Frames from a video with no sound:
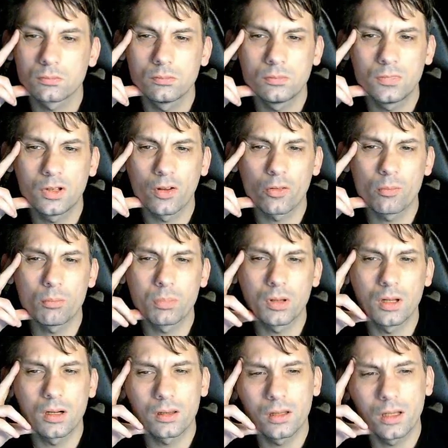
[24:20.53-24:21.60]
Doesn't
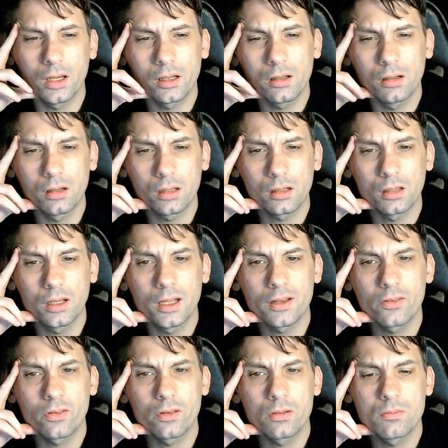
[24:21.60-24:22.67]
block the Iconoclast.